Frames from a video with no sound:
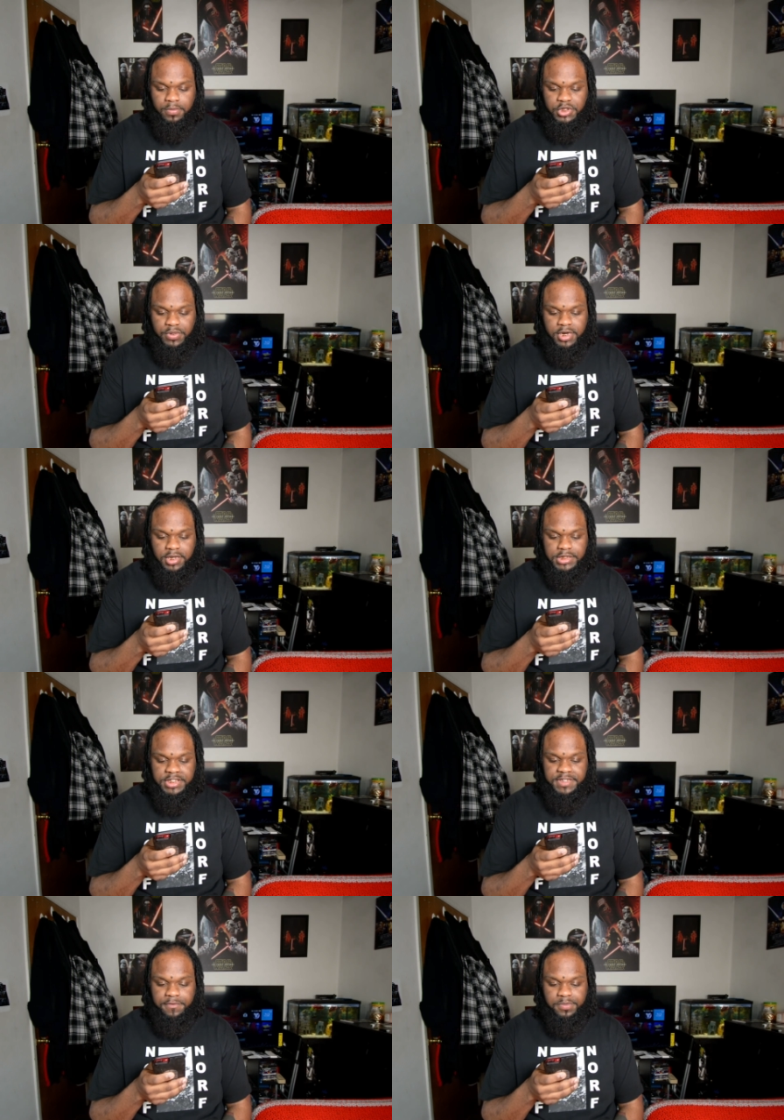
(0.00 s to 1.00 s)
Between all
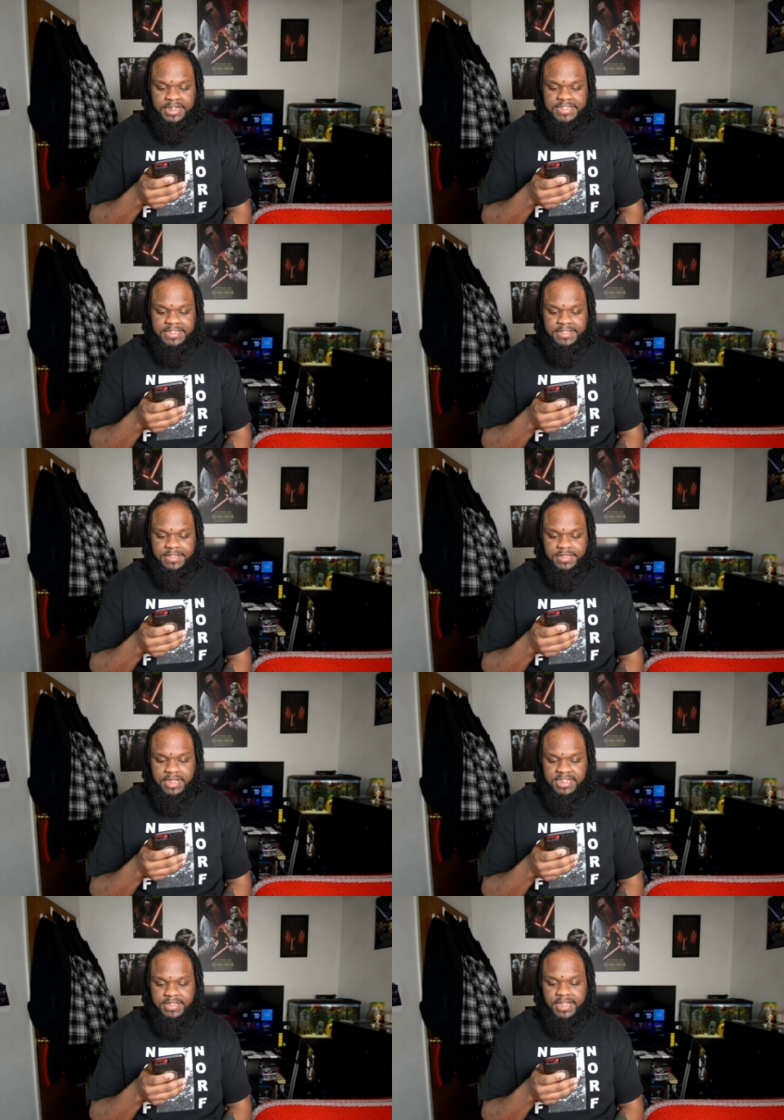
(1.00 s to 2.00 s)
those different processes,
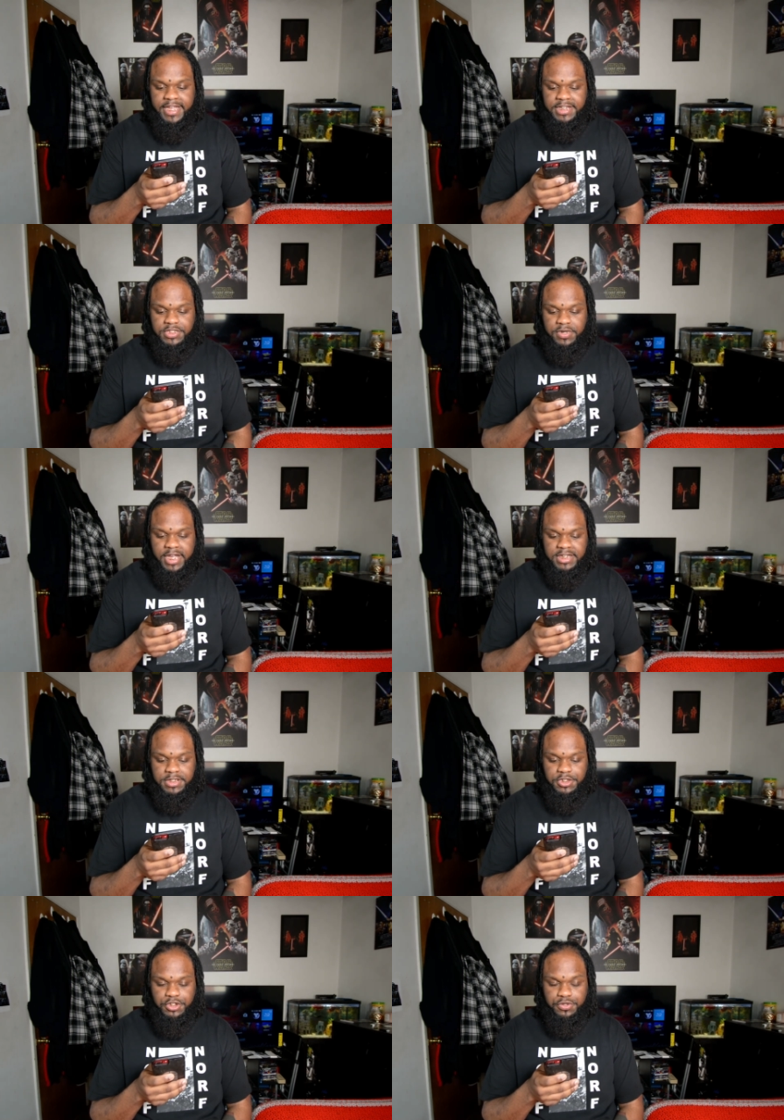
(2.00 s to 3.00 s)
as an editor,
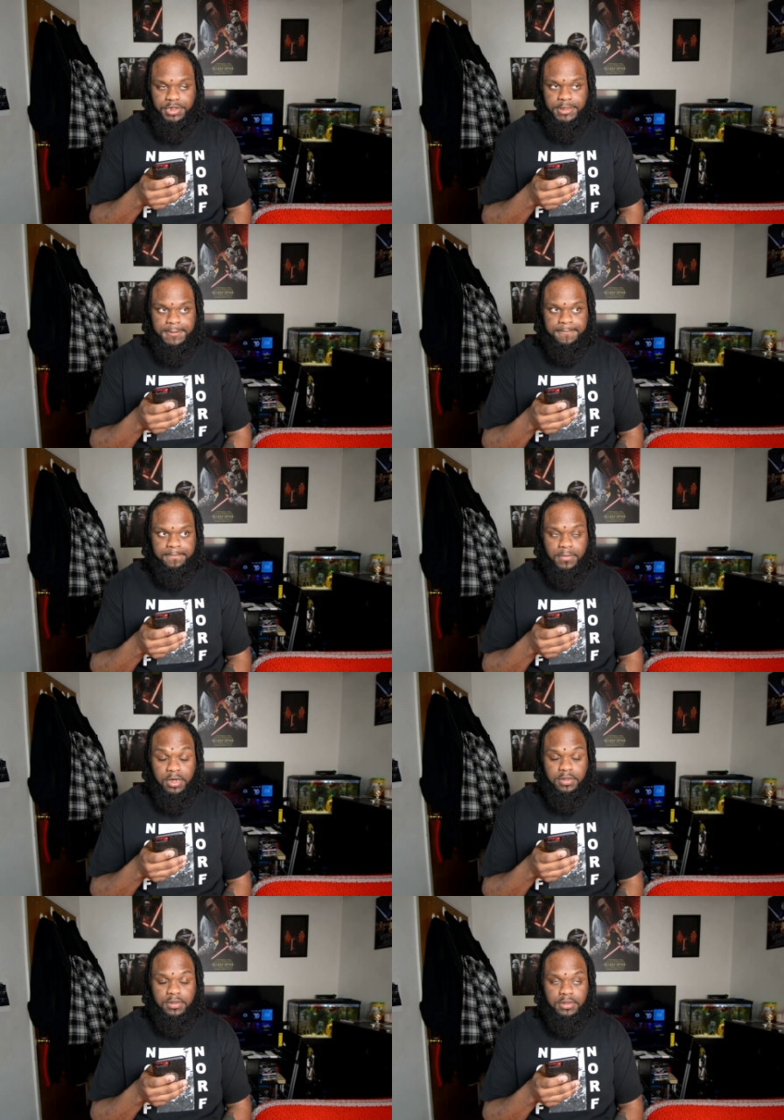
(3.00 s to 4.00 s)
actually shooting, um,